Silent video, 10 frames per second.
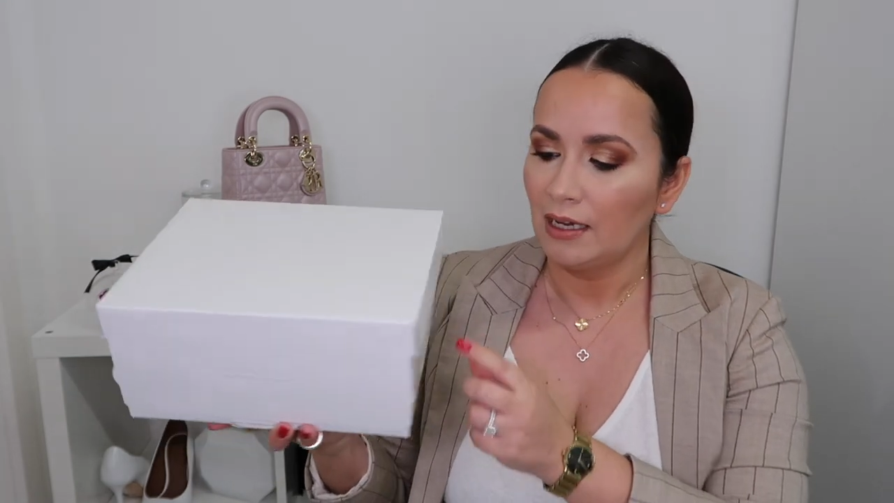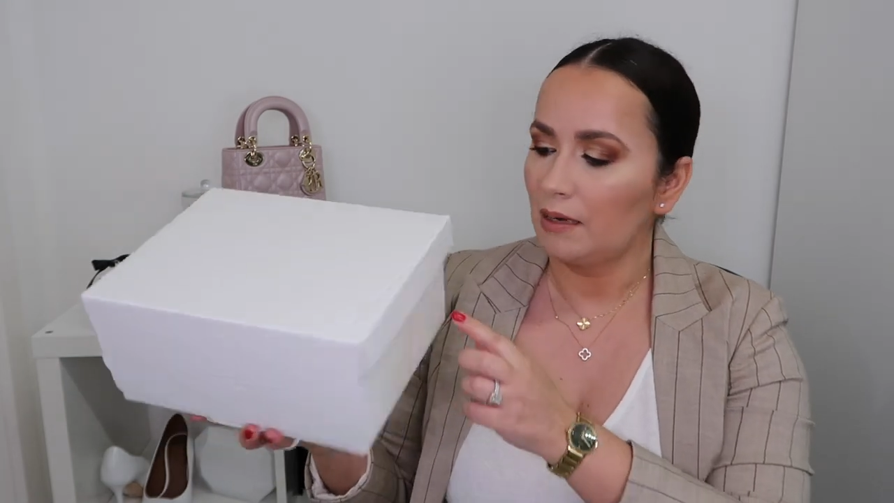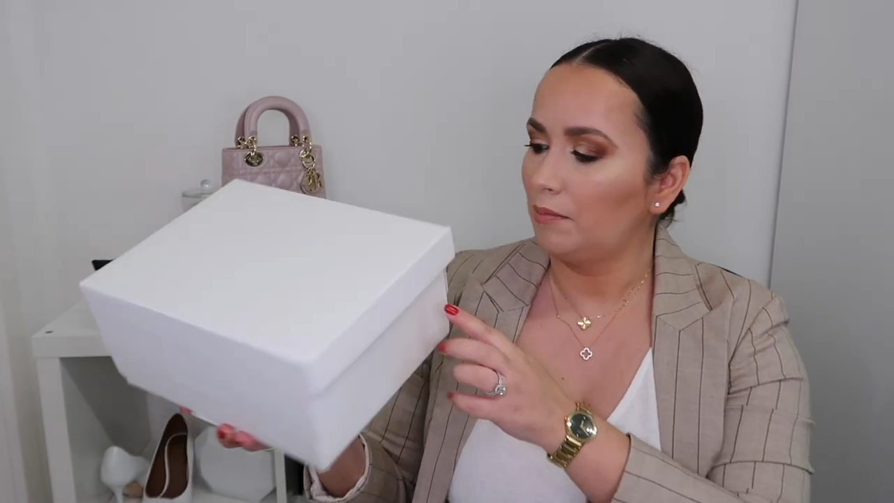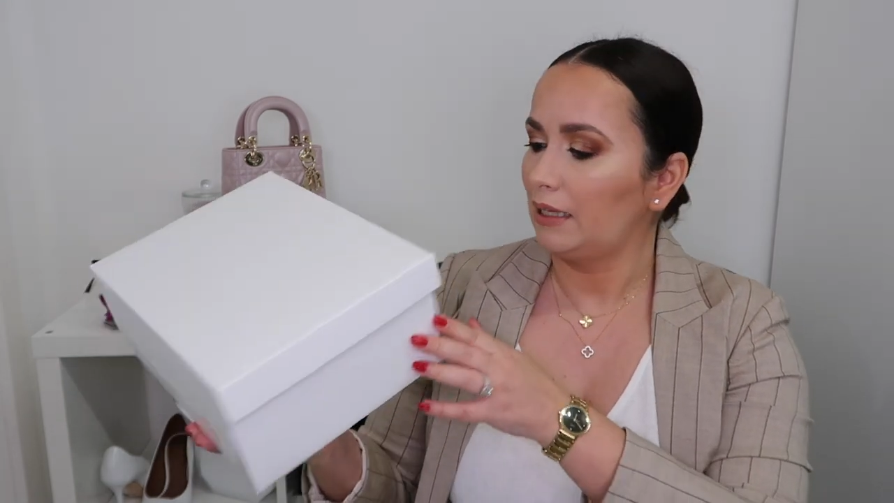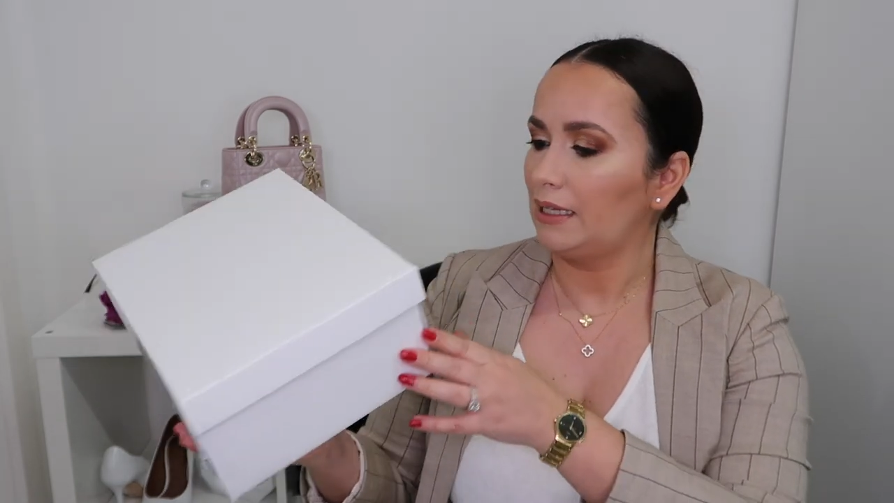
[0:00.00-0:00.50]

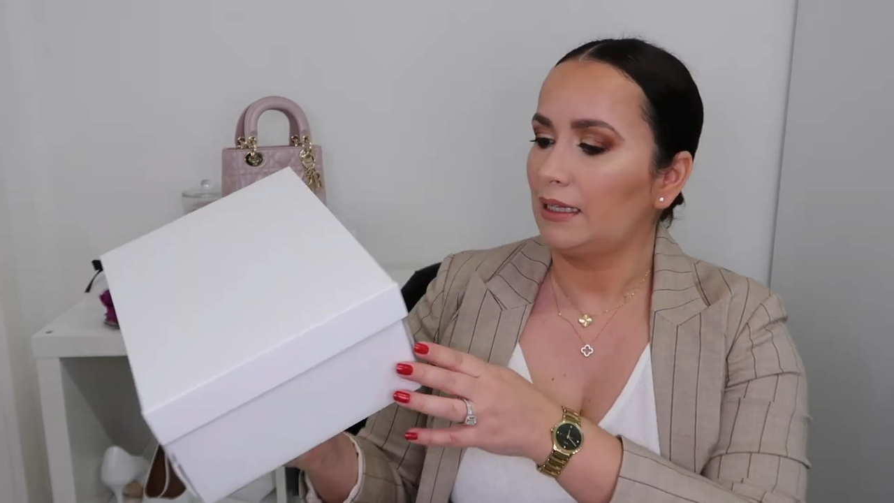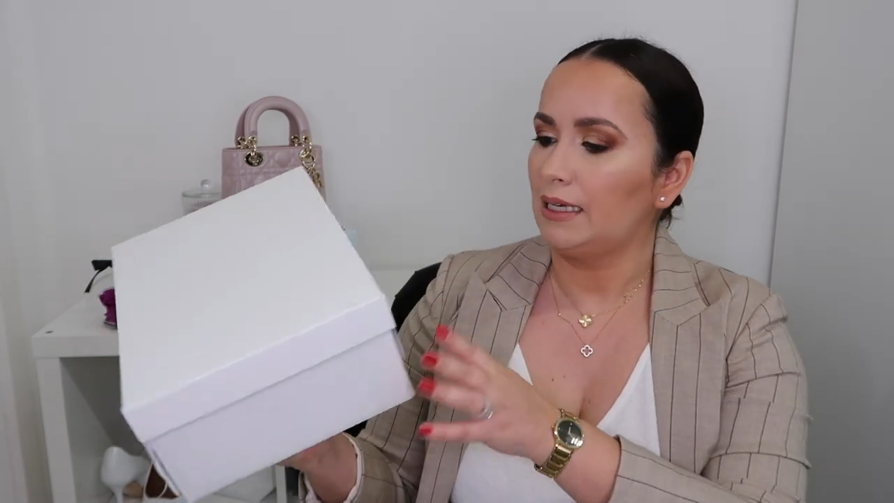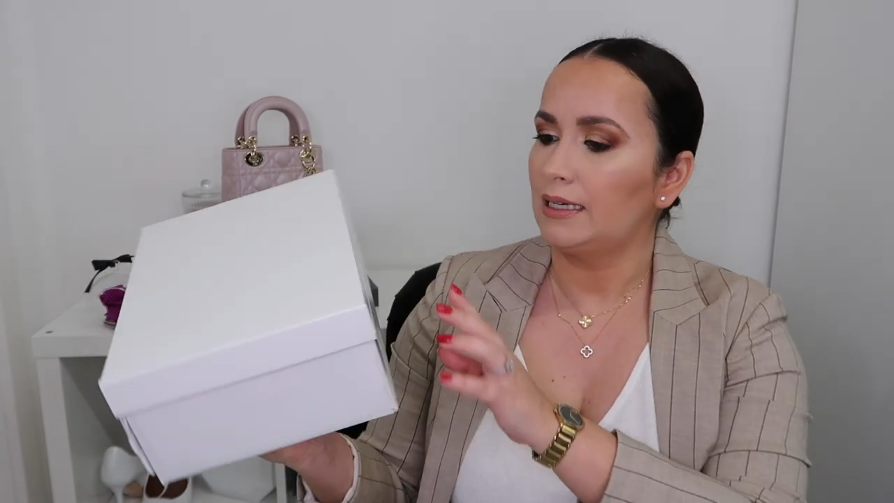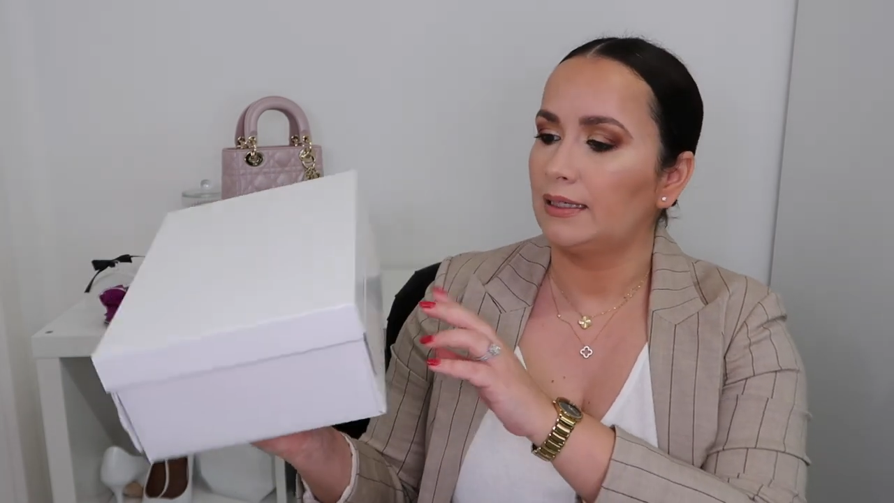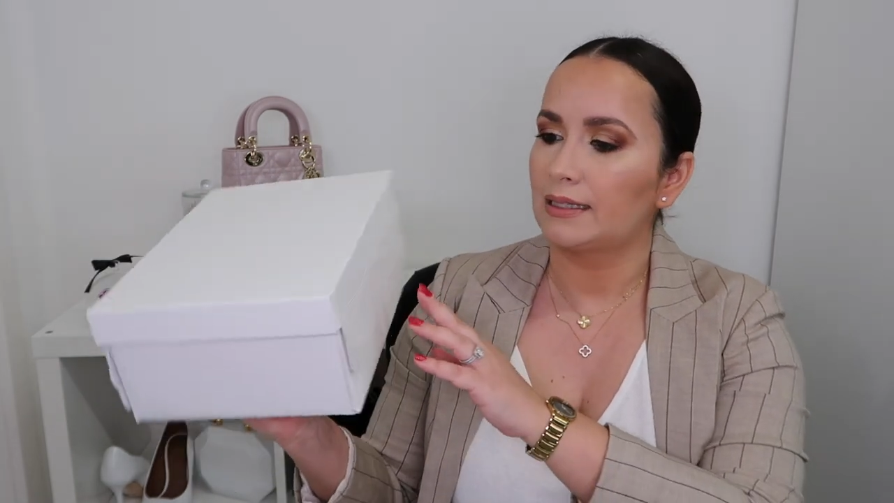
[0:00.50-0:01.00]

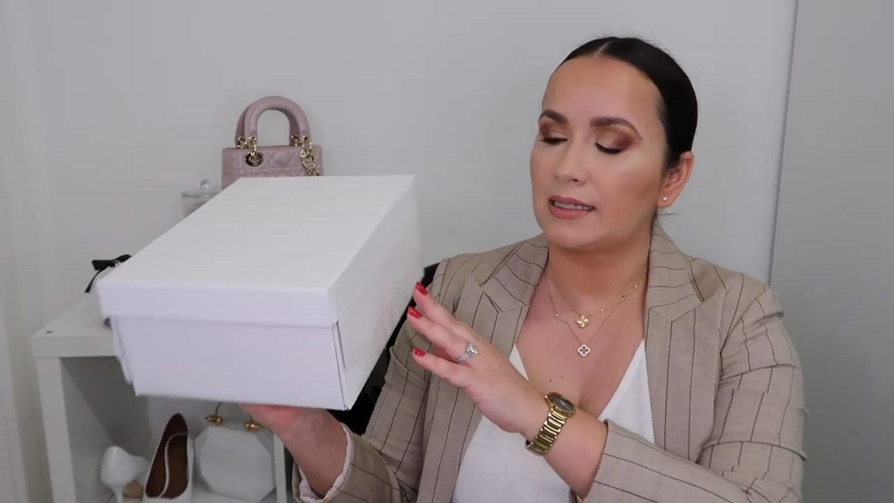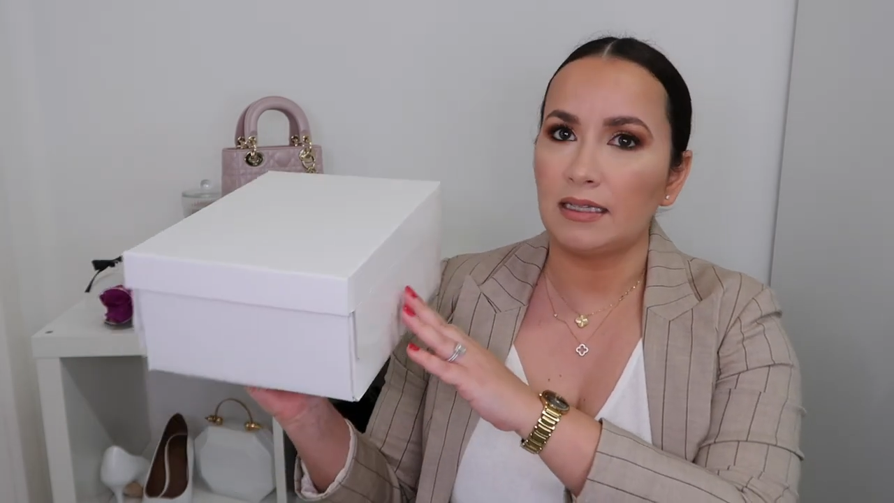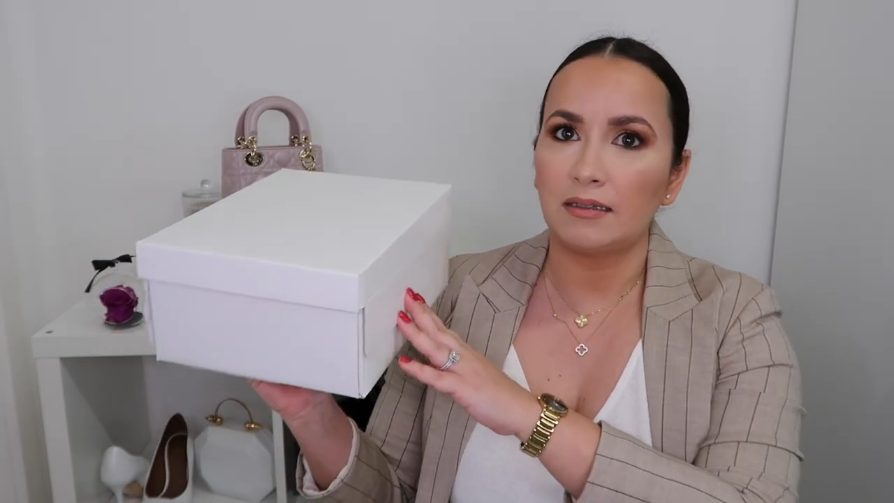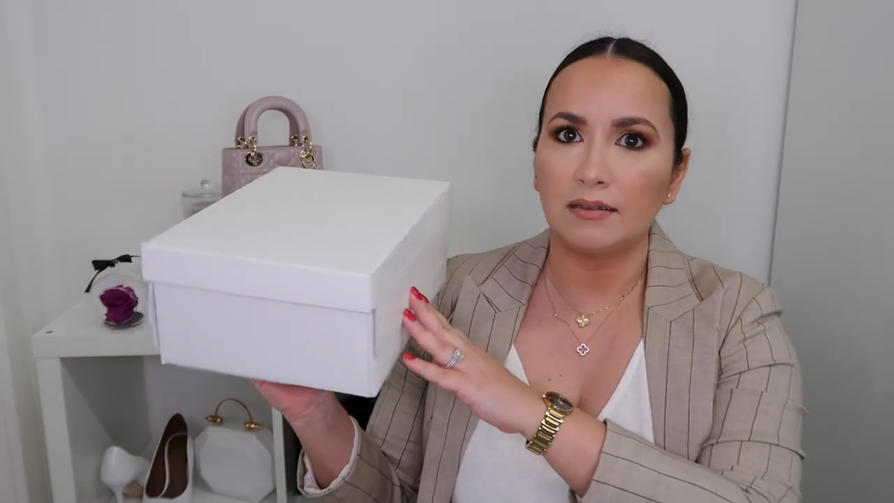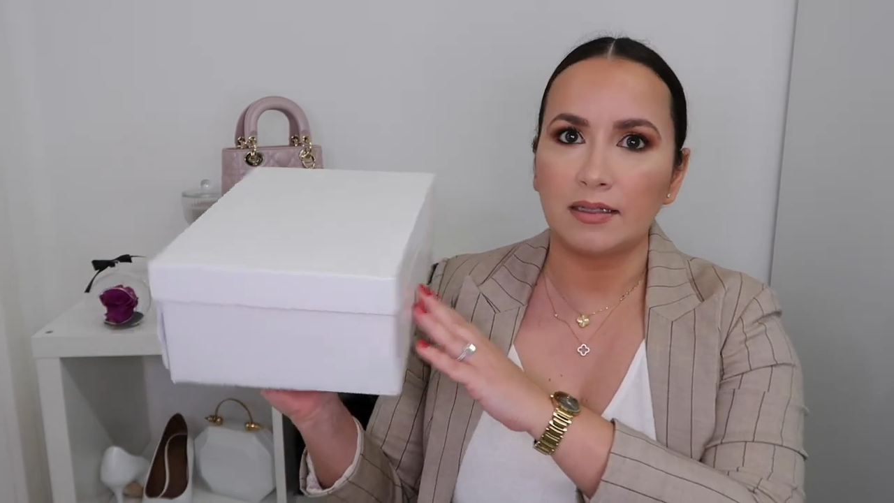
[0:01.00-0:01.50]
completely
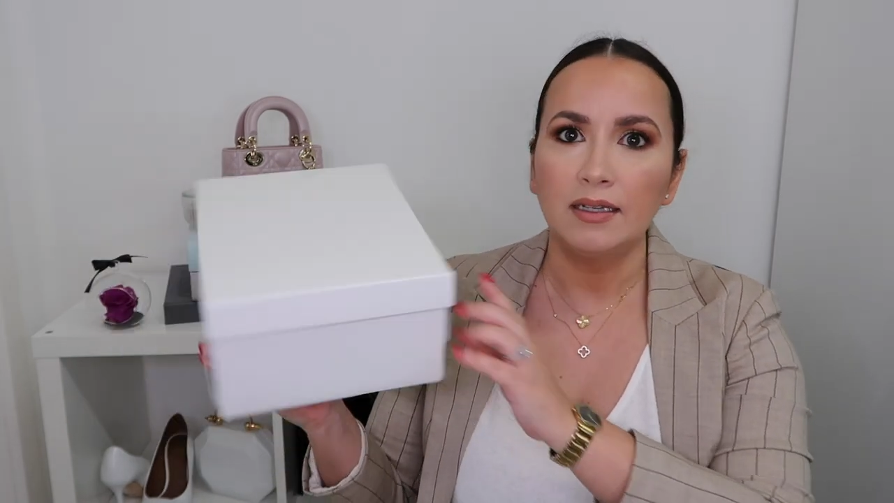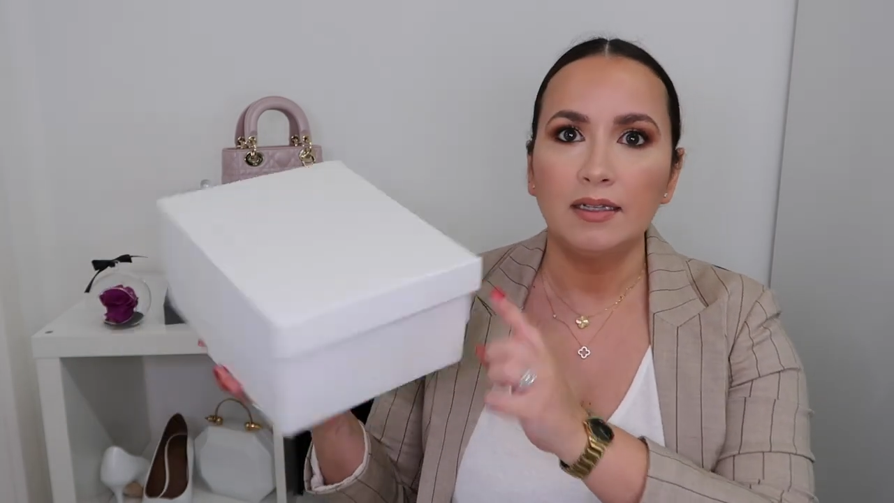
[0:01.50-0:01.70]
sealed,